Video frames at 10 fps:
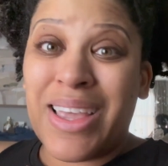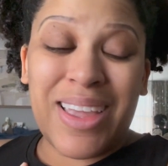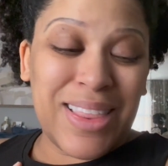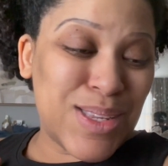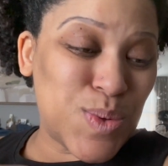
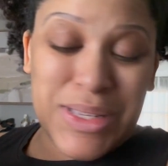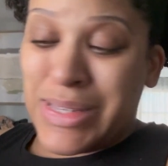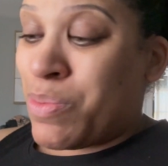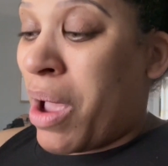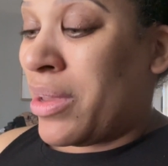This was
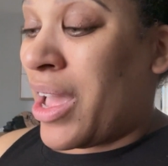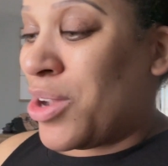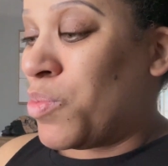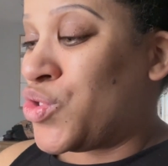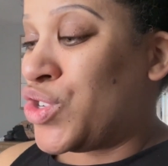probably not your
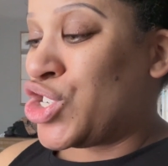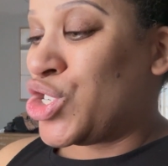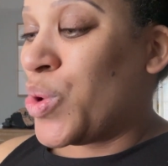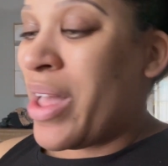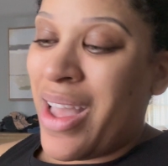most
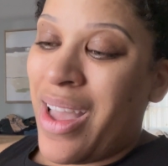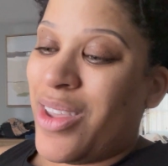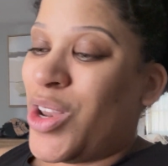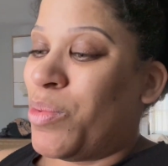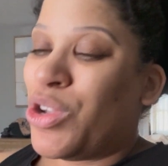traditional,
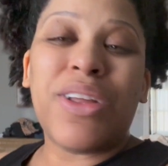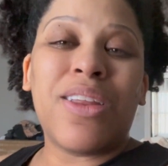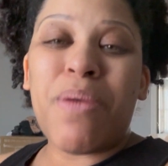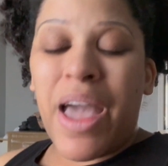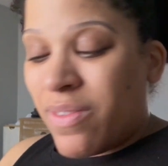maternity
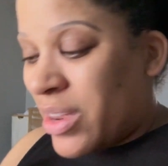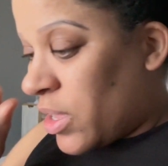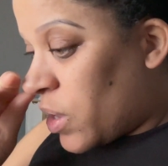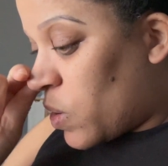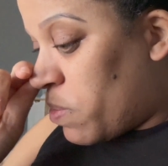bag
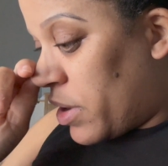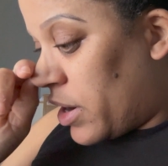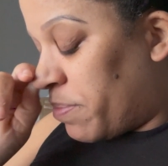video, but